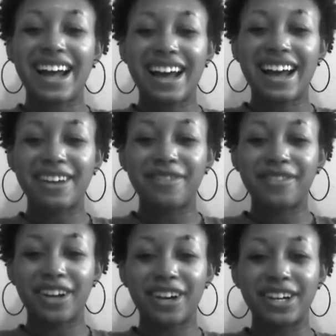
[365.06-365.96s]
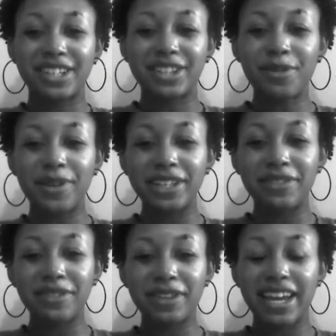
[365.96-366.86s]
I've learned so much
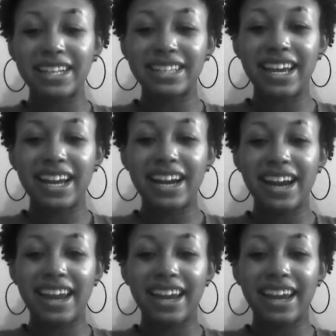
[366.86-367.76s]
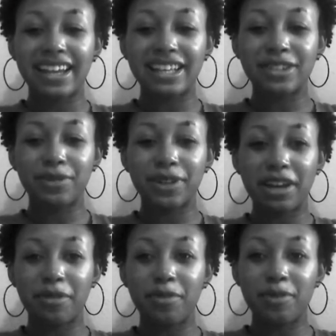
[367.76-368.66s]
from the ladies there, and it's really
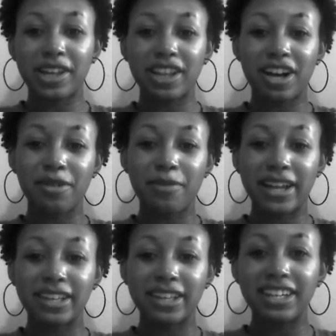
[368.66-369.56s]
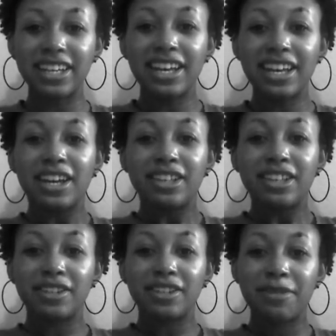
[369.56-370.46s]
helped me along my journey.
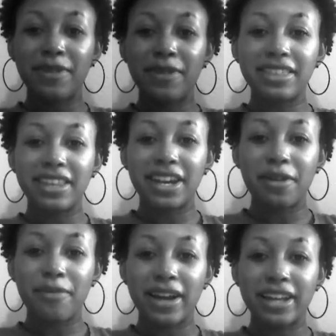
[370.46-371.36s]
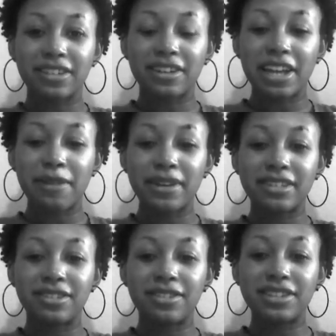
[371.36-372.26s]
So check me out there. My screen name is
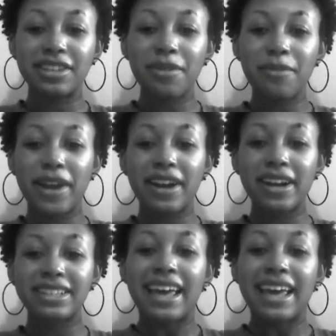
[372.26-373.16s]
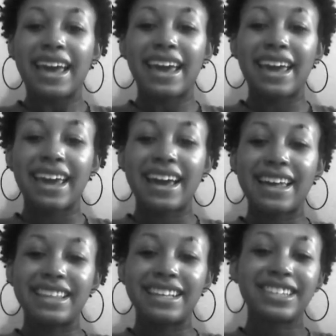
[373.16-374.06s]
Juices and Berries,
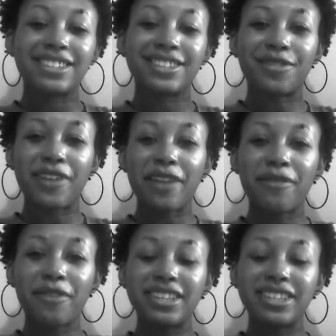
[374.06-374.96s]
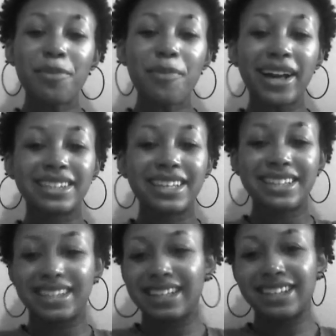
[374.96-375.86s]
and this is Sulfate Free Soapboxes.
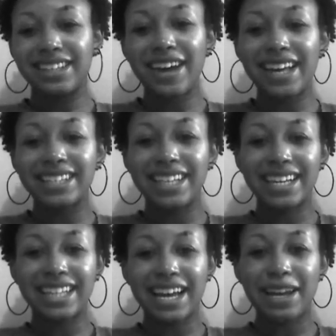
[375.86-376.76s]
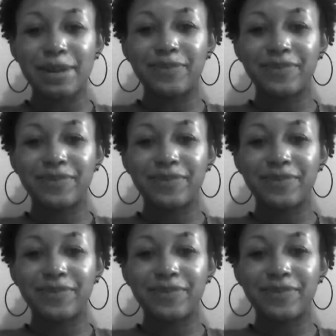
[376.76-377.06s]
See you guys next time.